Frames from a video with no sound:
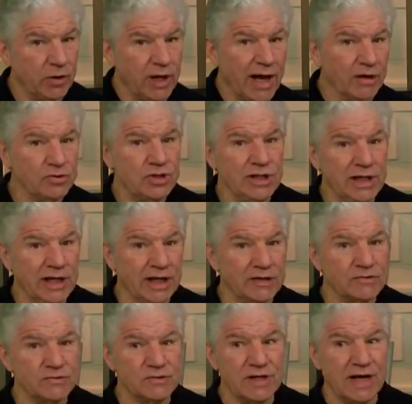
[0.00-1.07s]
Now she can
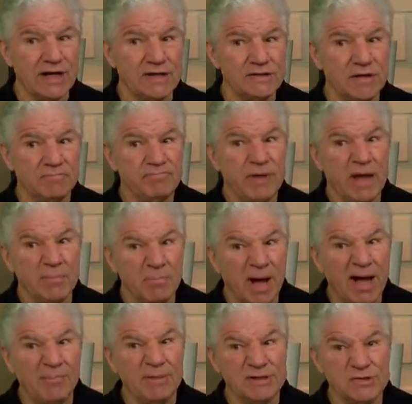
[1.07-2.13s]
exercise. And
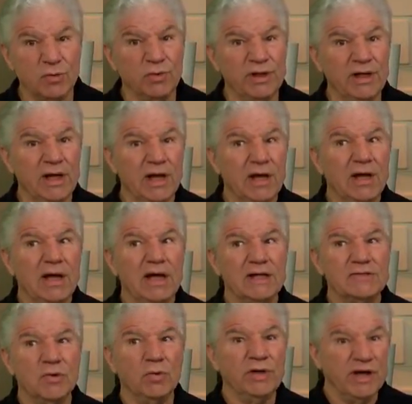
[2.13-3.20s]
mom, it's only,
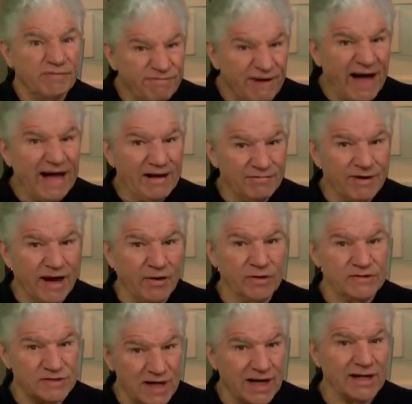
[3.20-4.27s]
it's only a five now.
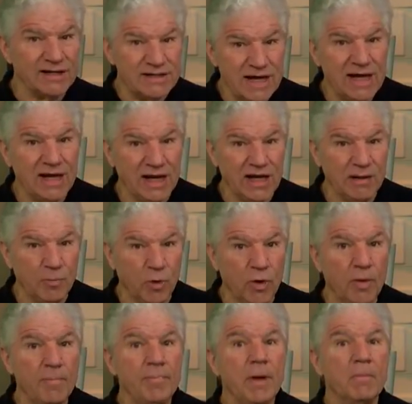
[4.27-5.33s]
It's not a ten anymore.